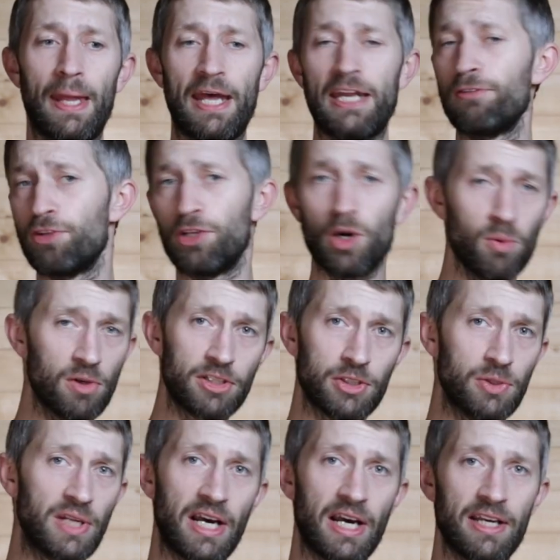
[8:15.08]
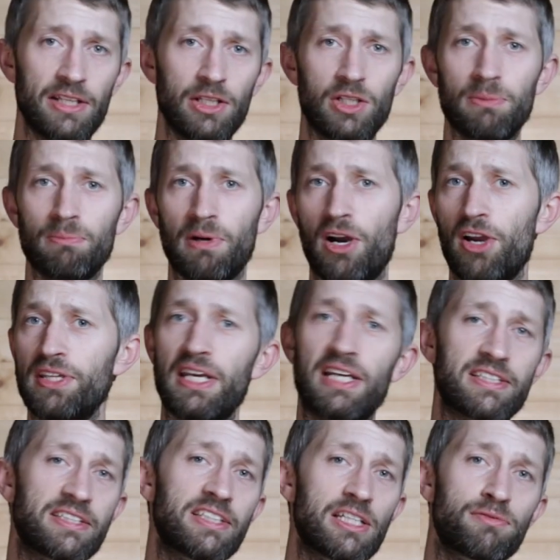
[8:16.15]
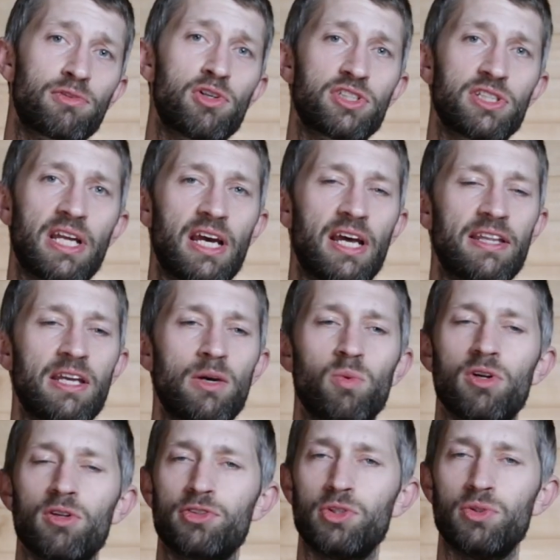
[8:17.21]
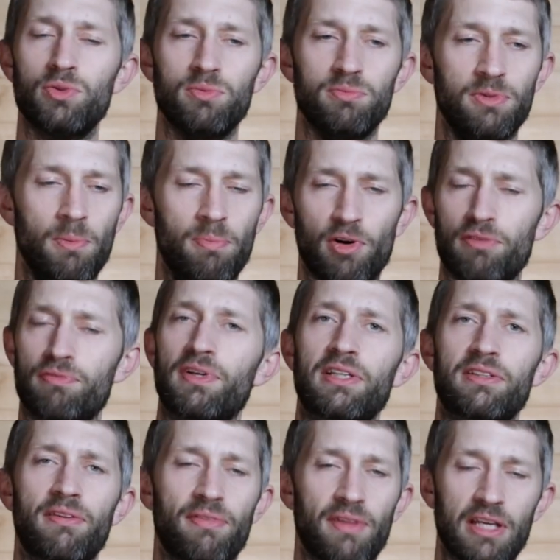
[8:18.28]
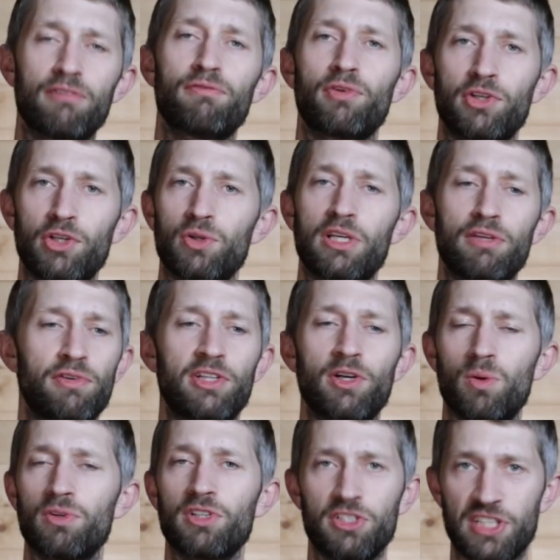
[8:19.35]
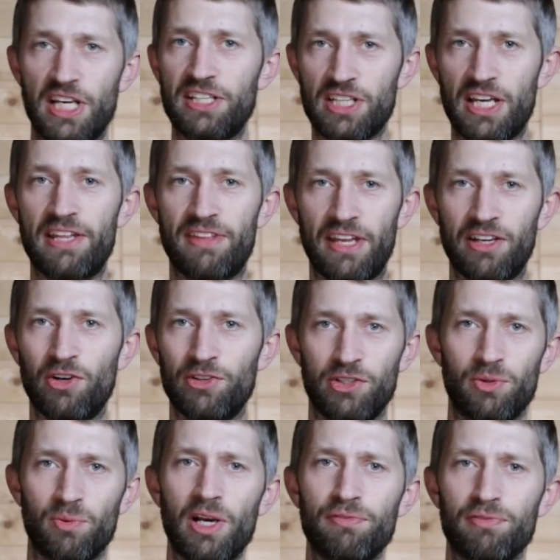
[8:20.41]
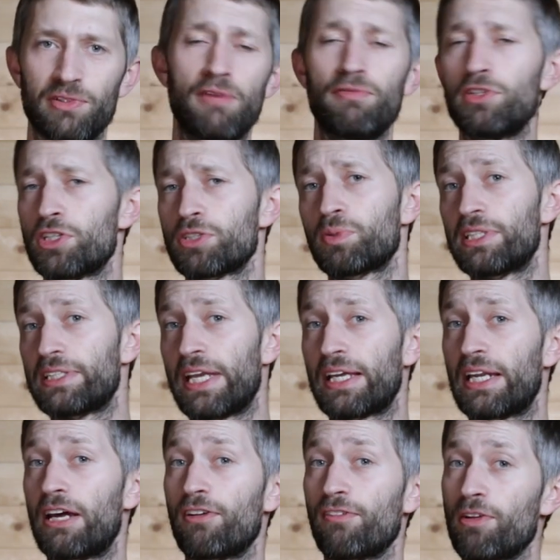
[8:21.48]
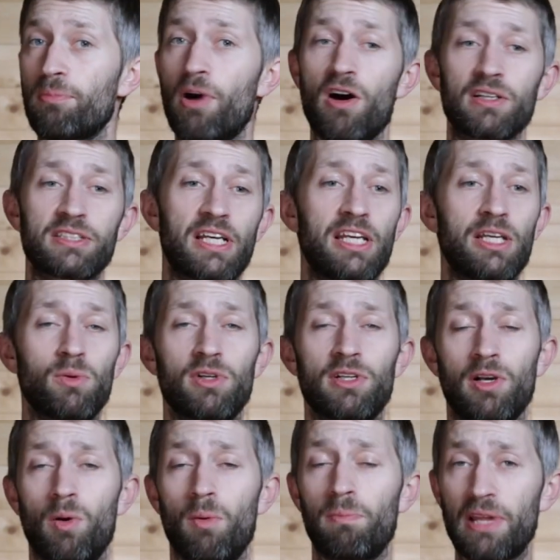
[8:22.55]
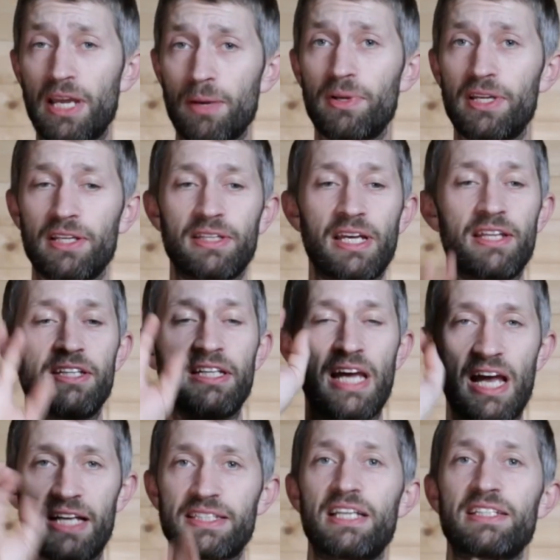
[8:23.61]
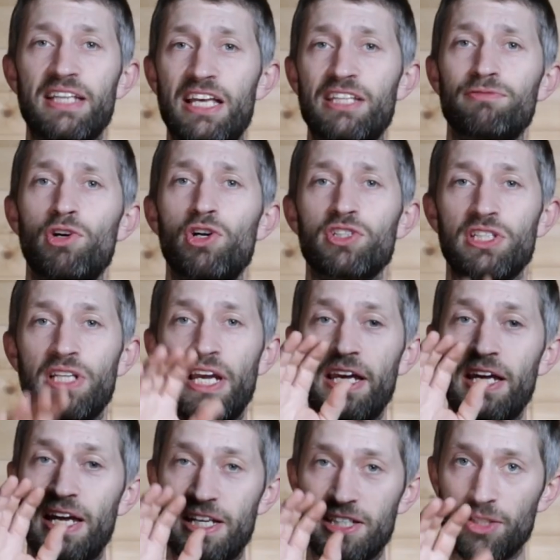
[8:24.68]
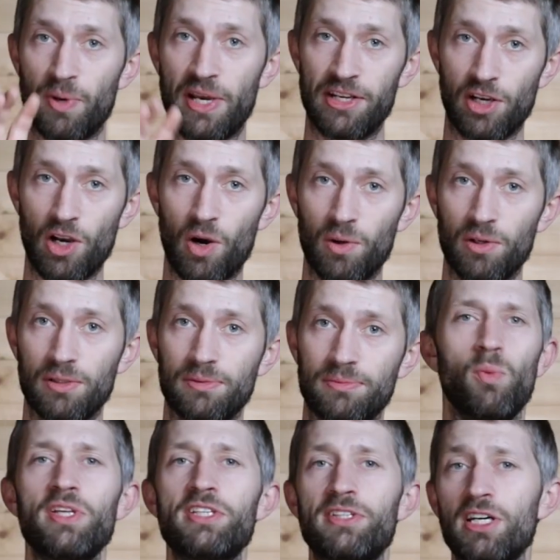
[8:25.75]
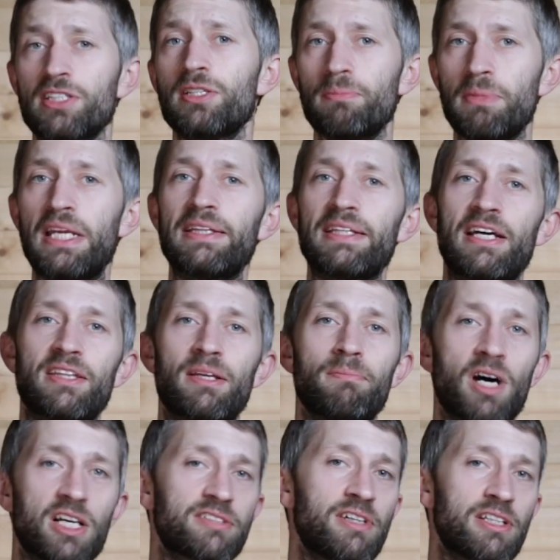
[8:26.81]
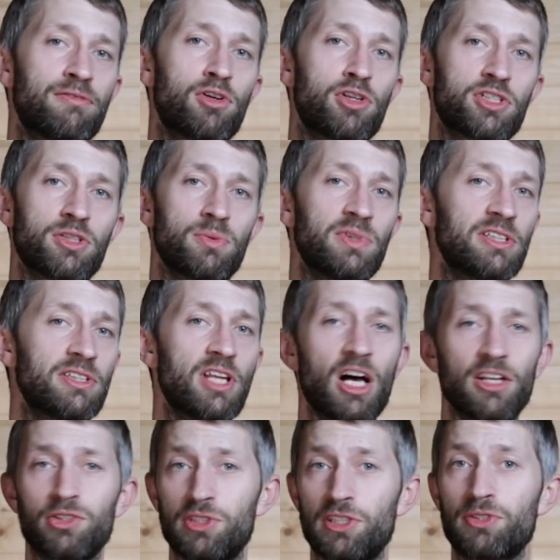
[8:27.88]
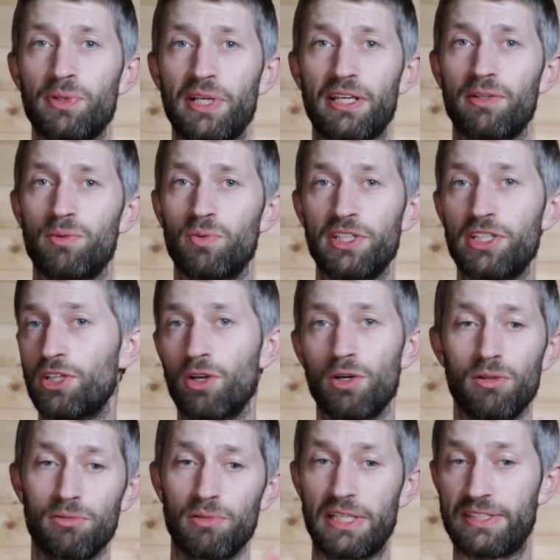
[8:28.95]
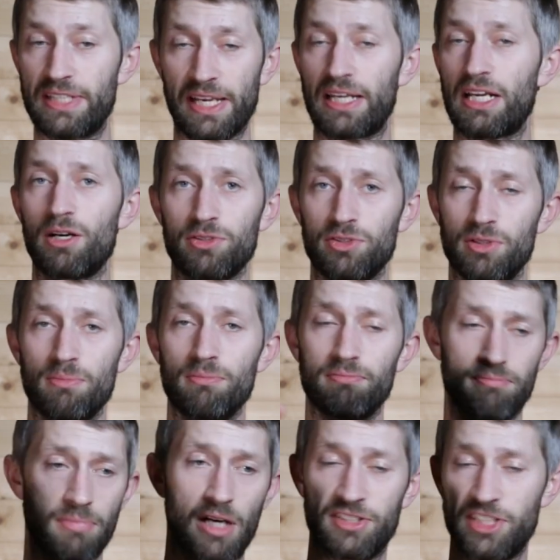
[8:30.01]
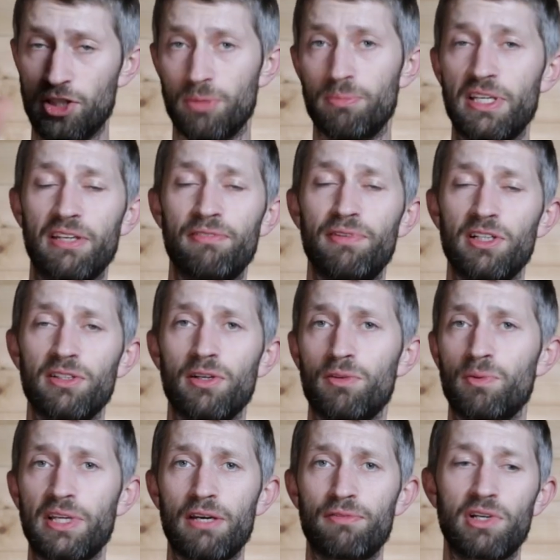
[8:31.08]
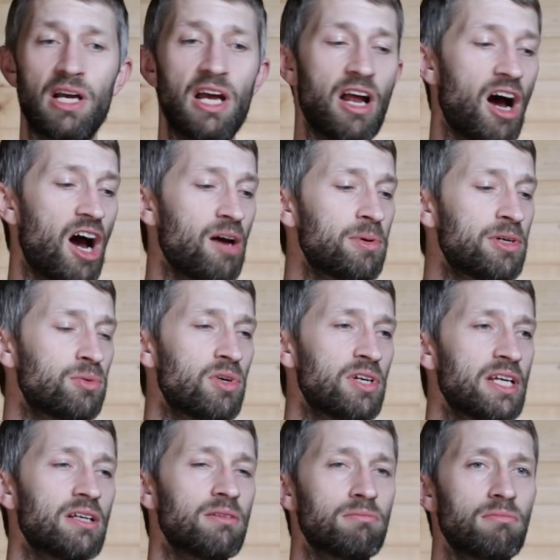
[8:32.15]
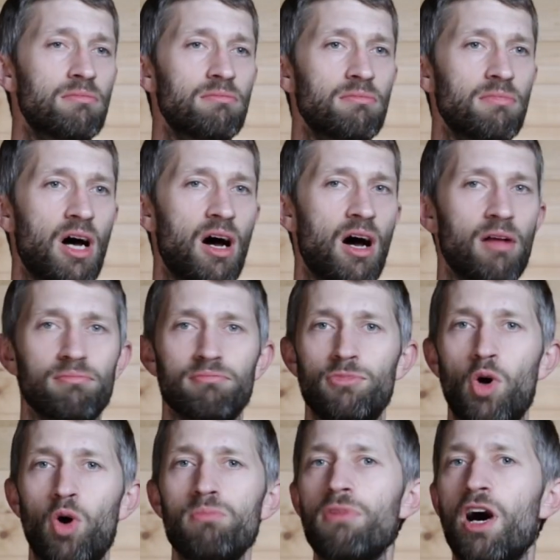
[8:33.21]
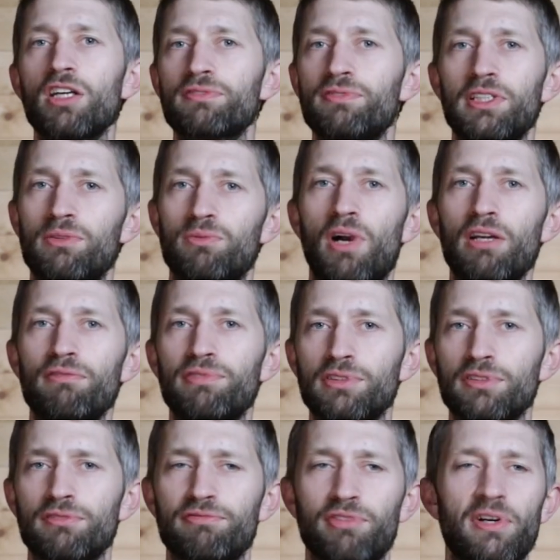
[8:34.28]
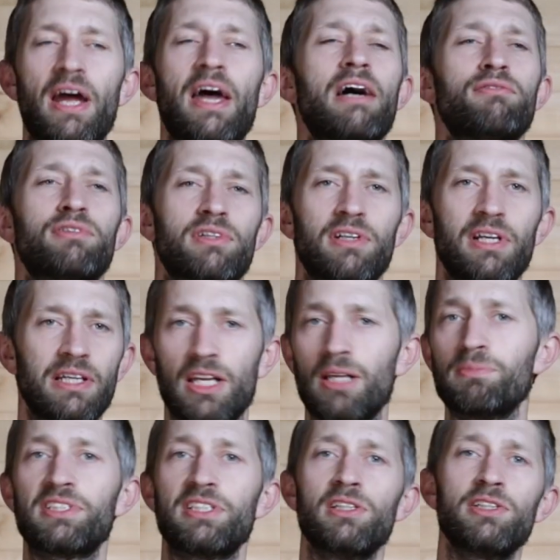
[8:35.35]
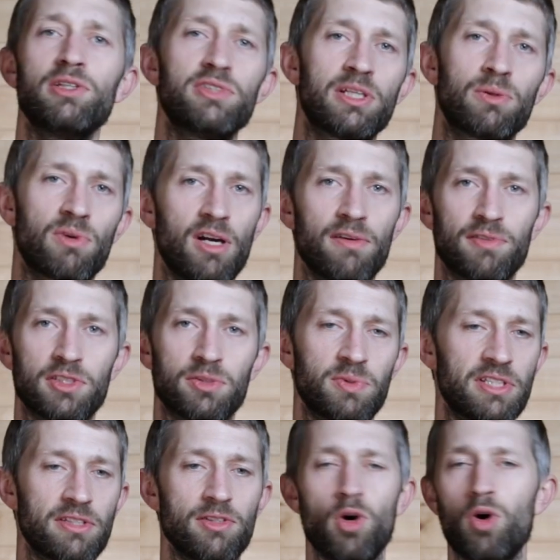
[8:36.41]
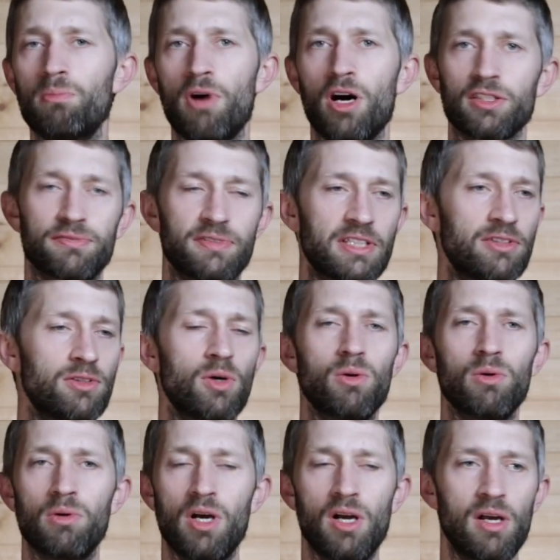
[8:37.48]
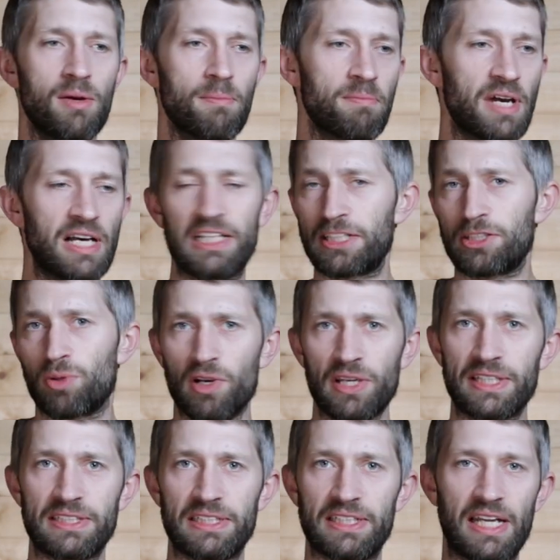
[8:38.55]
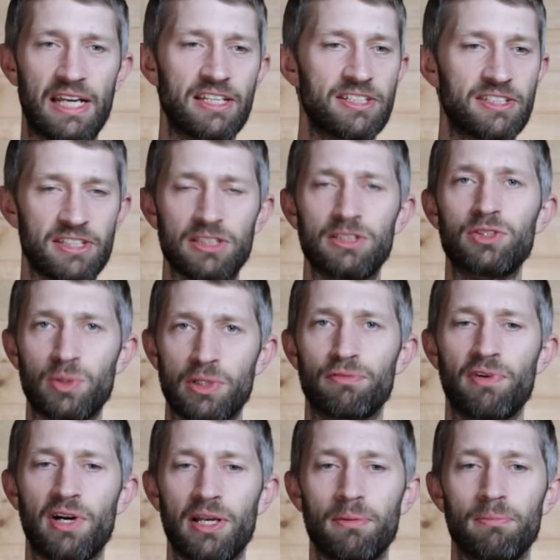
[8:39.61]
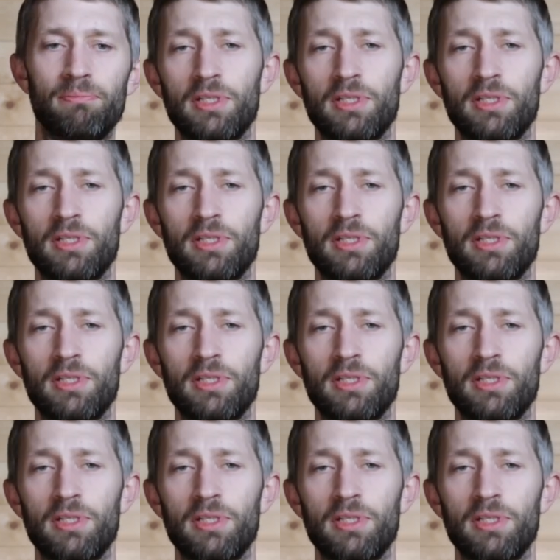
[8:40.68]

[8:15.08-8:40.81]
And if you don't want to do that, you can buy the SSS version and it will do the perfect thing for you if you don't want to change anything on your rifle. If you just want to take it out of the box and you want to go play with it, then the SSS version is the way to go. Which doesn't mean that the MOSFET version will not do the trick when you go and take it out to a CQB field or whatever. I've been running no MOSFET rifles forever, and I'm still using rifles with no MOSFET, no electronics in it, and it's still doing fine.